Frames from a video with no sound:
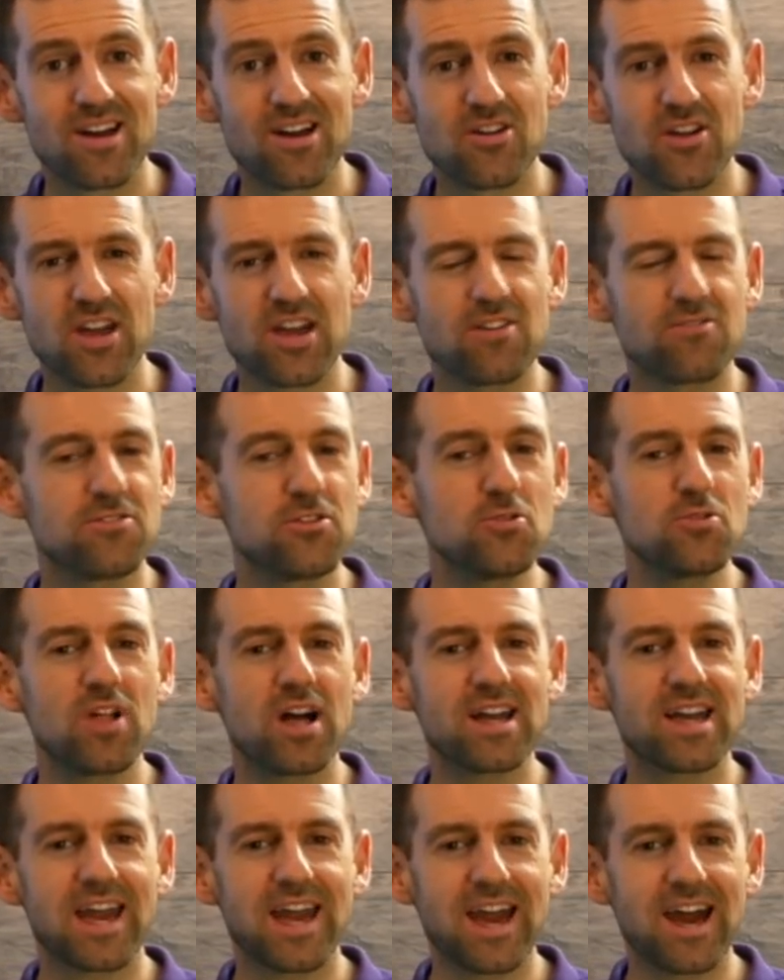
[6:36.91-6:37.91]
Okay, if you
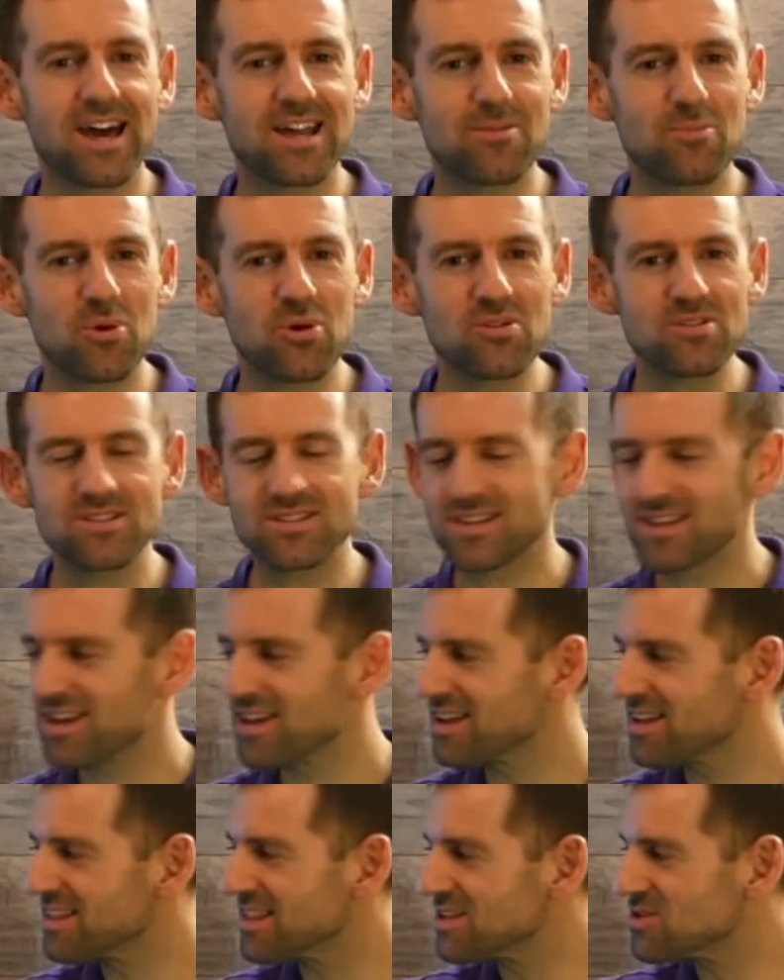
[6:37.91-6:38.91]
like animals,
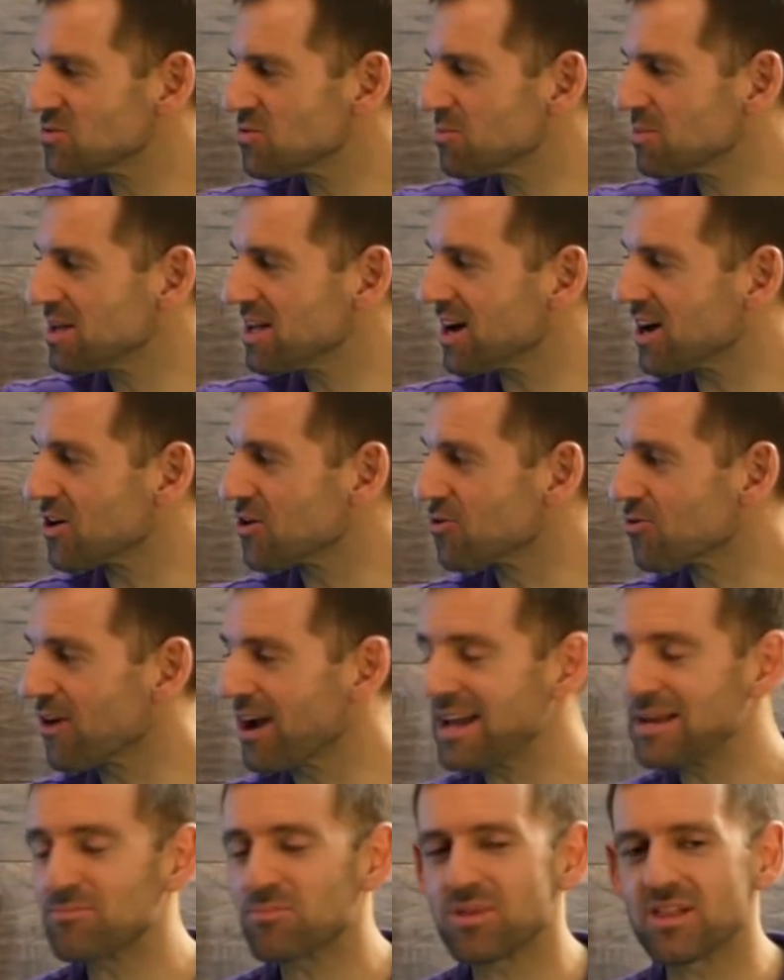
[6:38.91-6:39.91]
this would be a
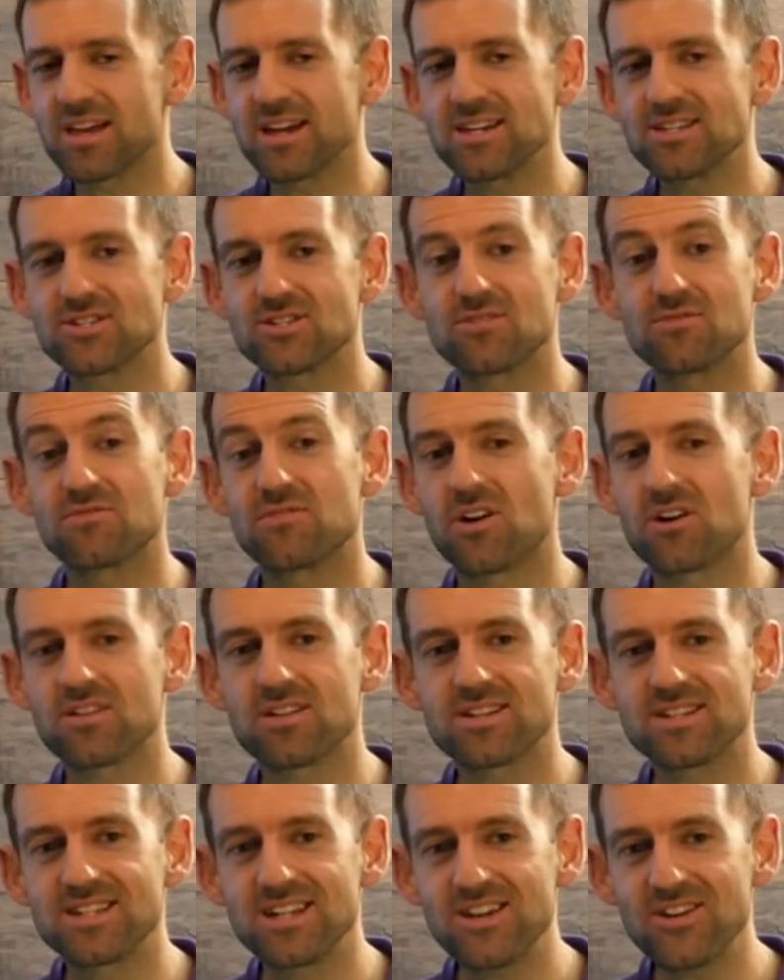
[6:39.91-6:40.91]
great place to
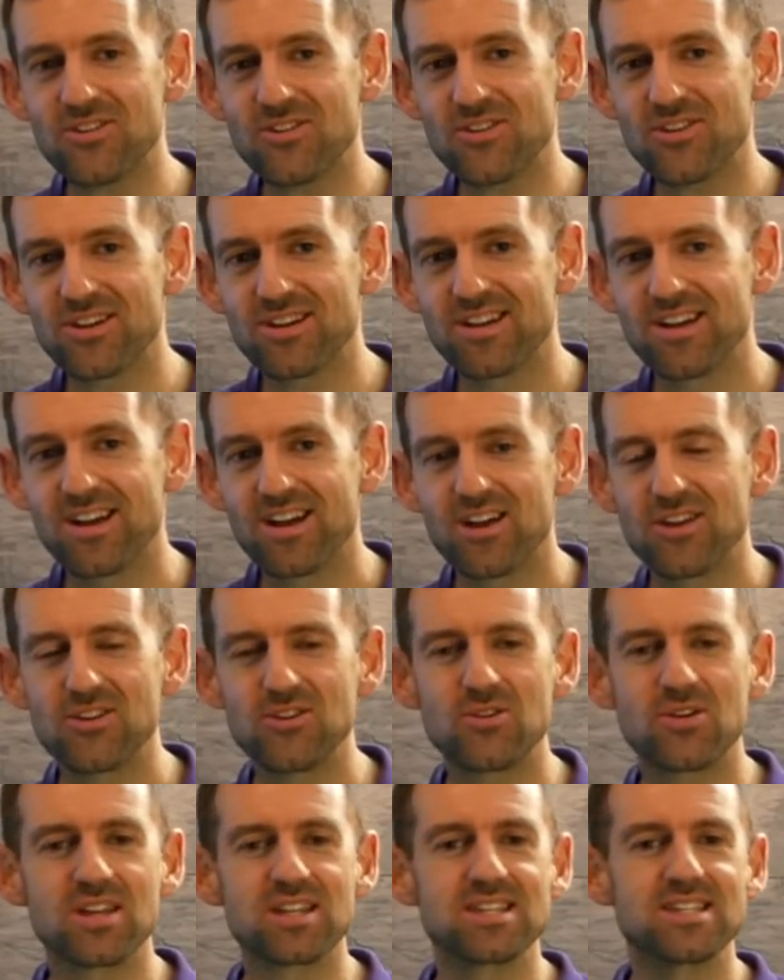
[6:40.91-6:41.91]
volunteer.
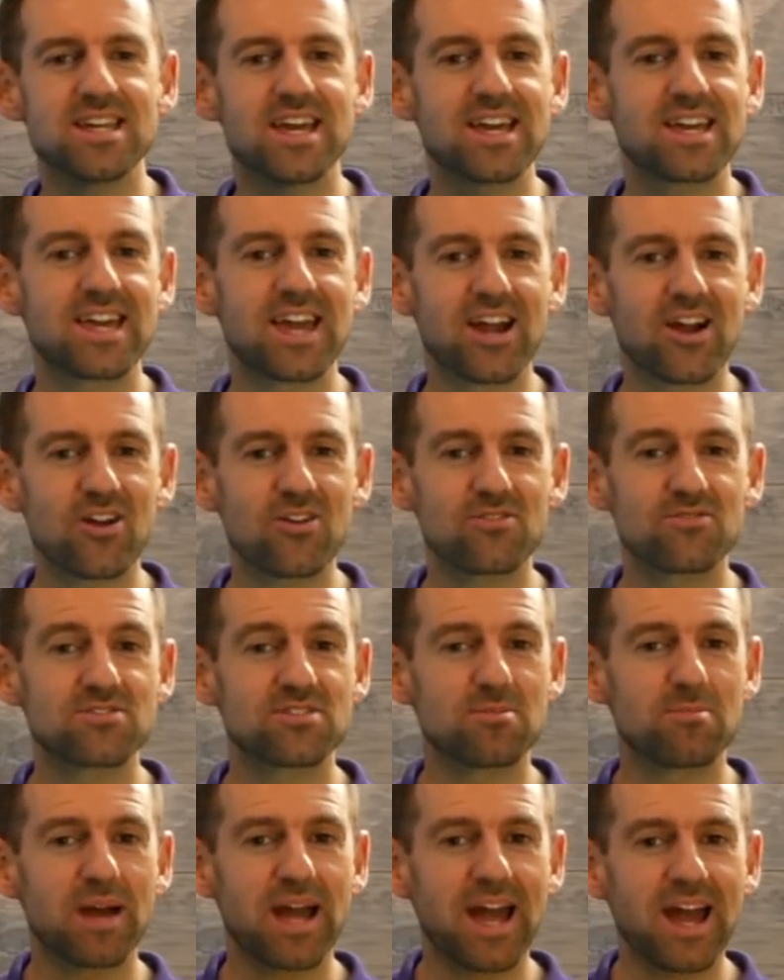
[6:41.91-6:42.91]
You can take care of
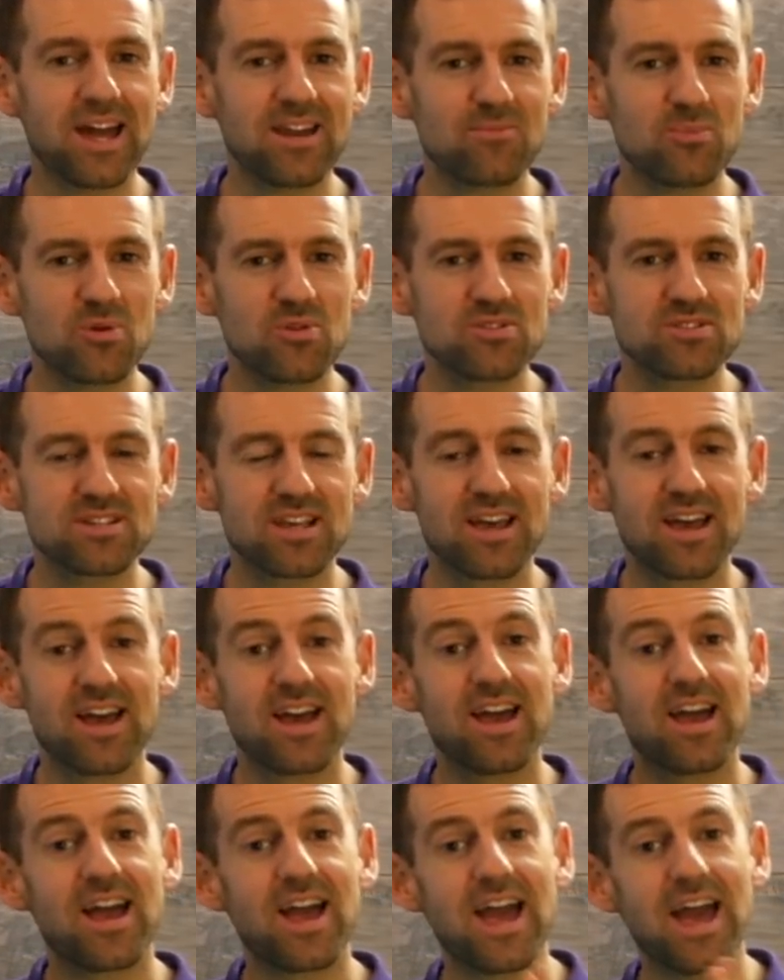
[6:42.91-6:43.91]
some animals,
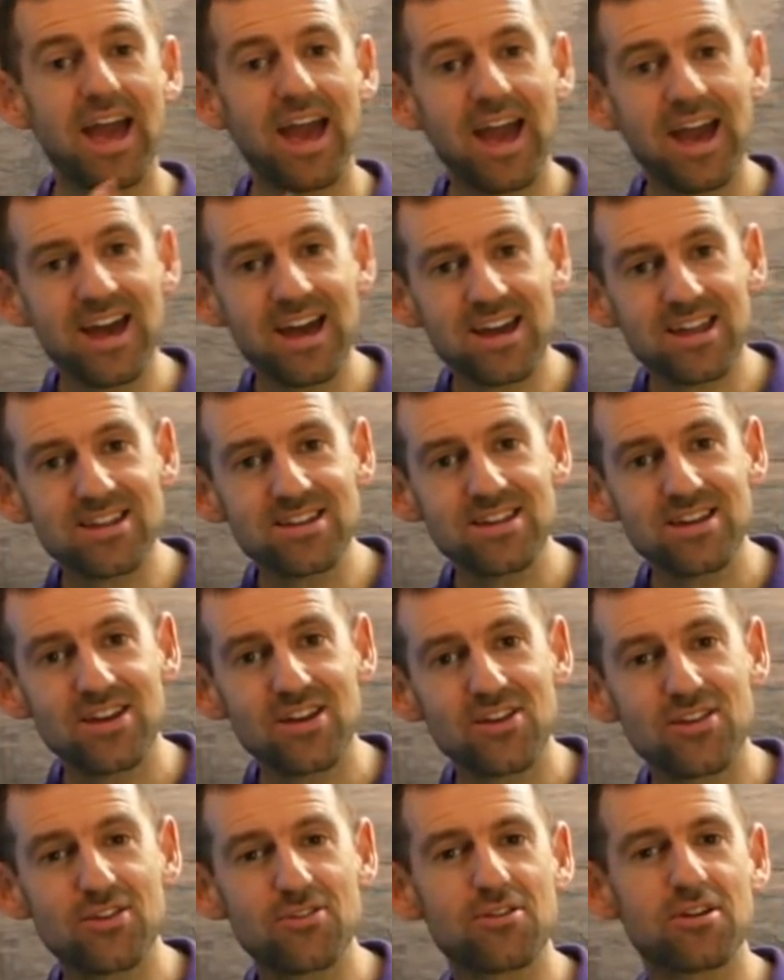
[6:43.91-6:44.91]
and
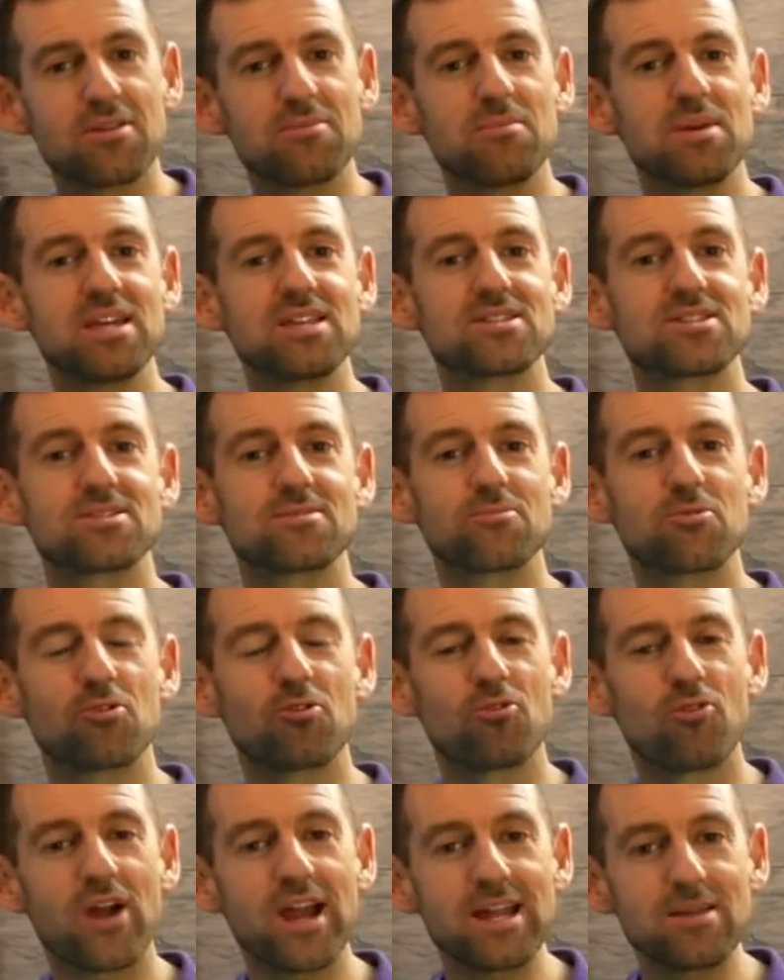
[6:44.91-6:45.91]
you can meet some
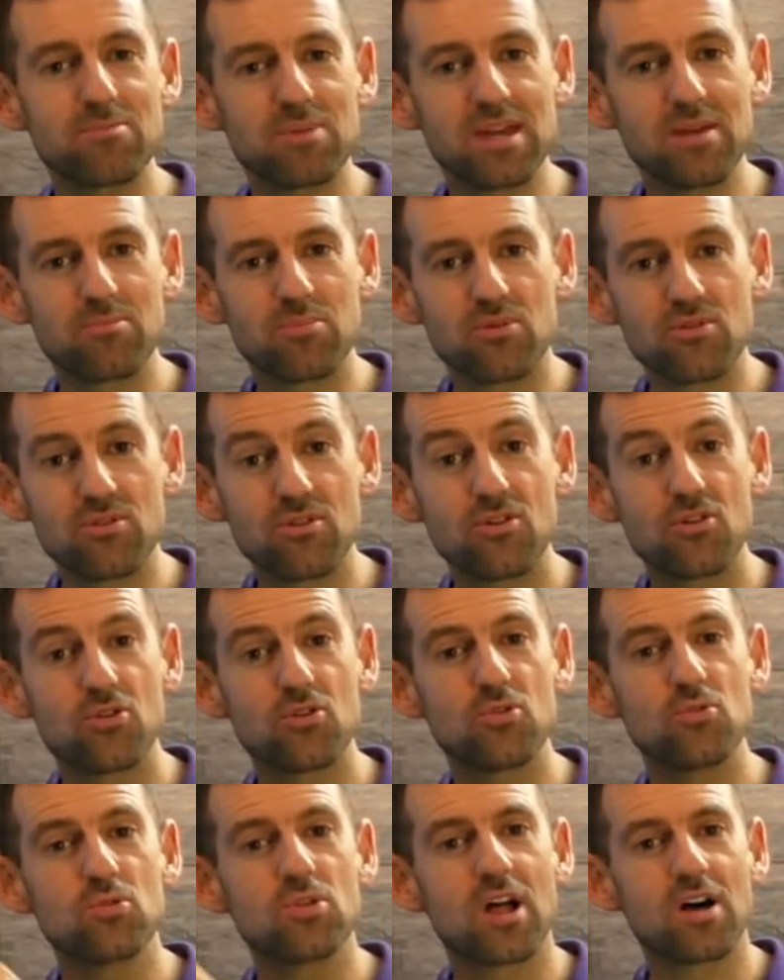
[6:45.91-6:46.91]
great people
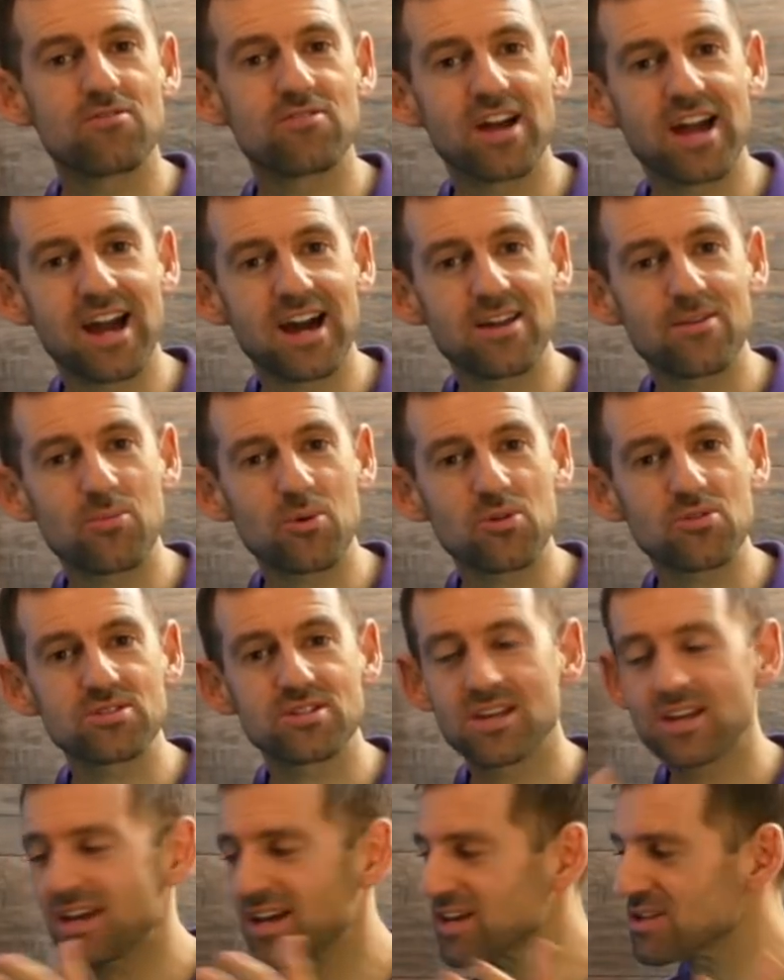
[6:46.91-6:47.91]
who love
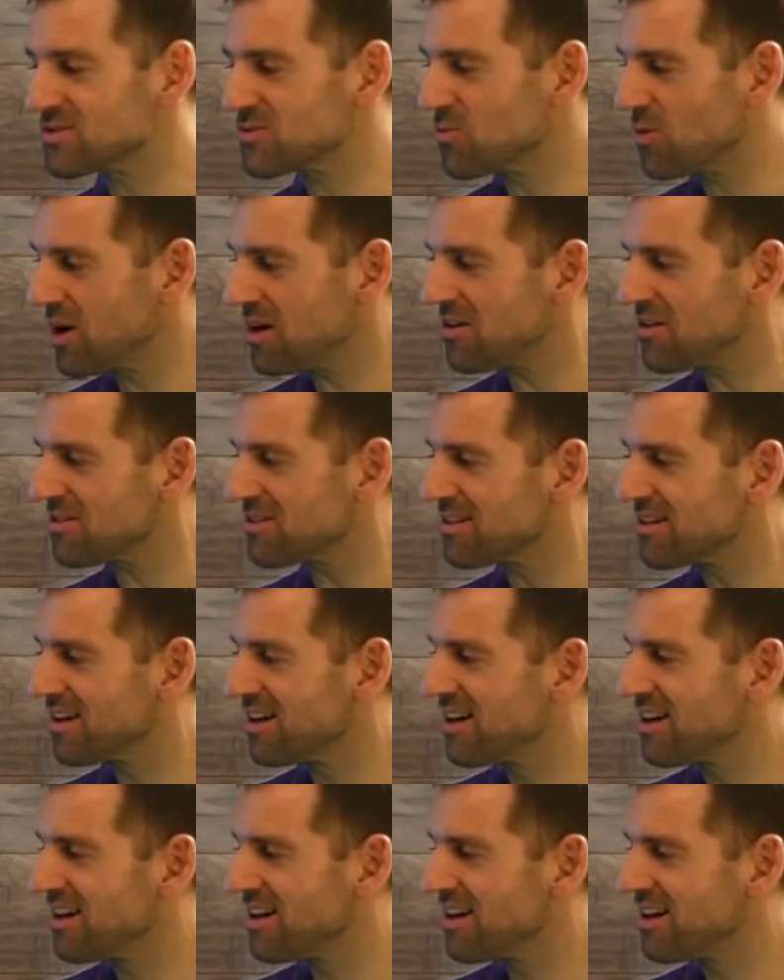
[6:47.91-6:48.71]
animals as well.